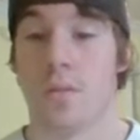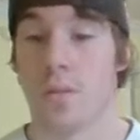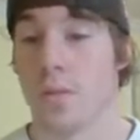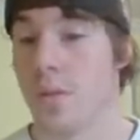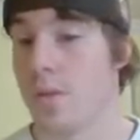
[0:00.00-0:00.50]

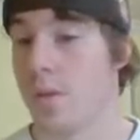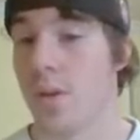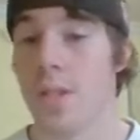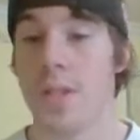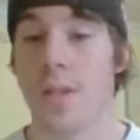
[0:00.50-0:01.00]
So as
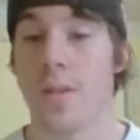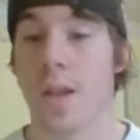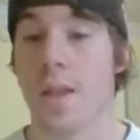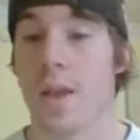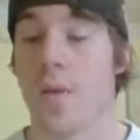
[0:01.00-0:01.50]
long as he can
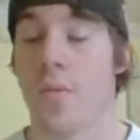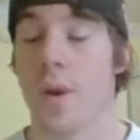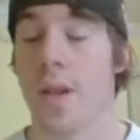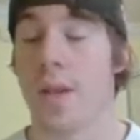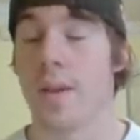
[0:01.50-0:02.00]
land that
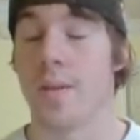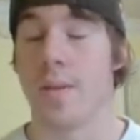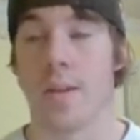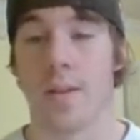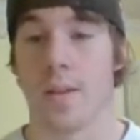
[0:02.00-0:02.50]
white,
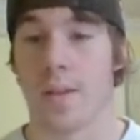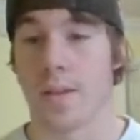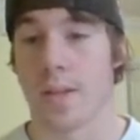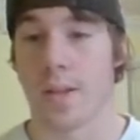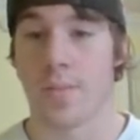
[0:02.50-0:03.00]

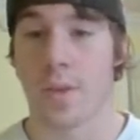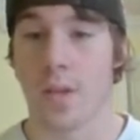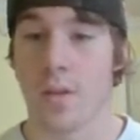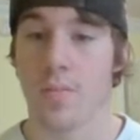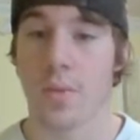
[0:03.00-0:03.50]
that can be
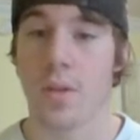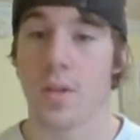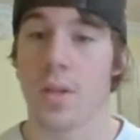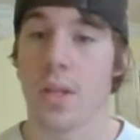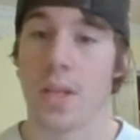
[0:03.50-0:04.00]
good. But
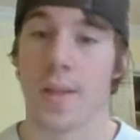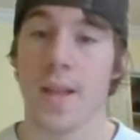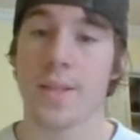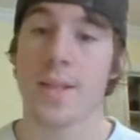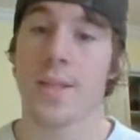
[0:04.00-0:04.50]
he
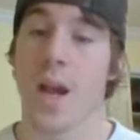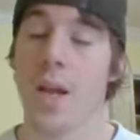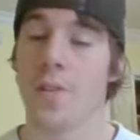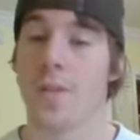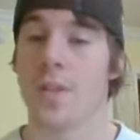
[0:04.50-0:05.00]
lands the
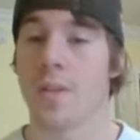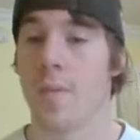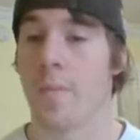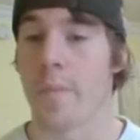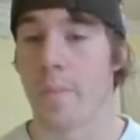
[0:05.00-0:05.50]
dodge versus
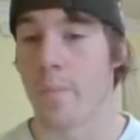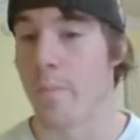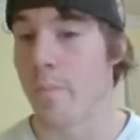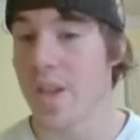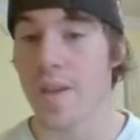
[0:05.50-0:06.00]
a
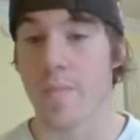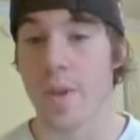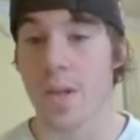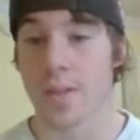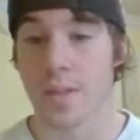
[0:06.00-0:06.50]
big
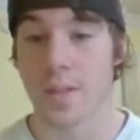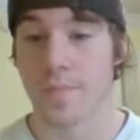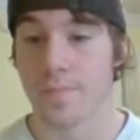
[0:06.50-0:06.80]
miss.